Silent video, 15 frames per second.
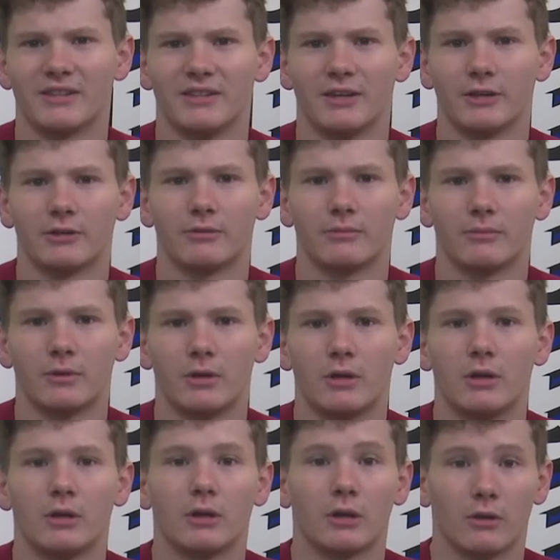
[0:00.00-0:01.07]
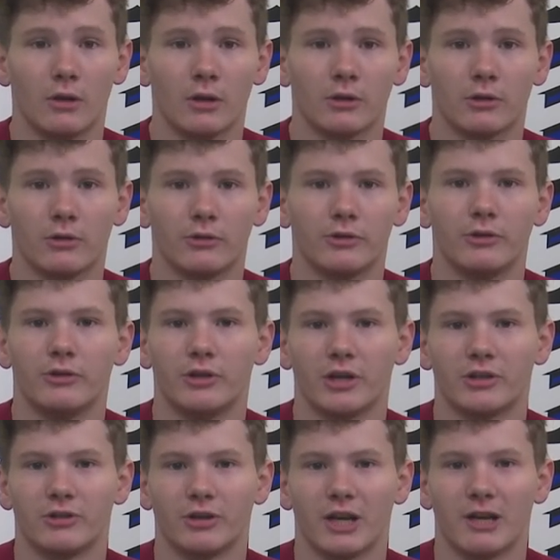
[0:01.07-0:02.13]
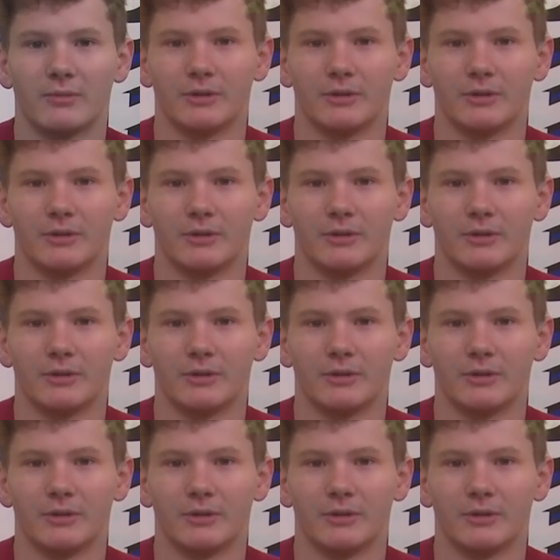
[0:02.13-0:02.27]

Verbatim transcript: Nick. Good luck, girls, in your sectional games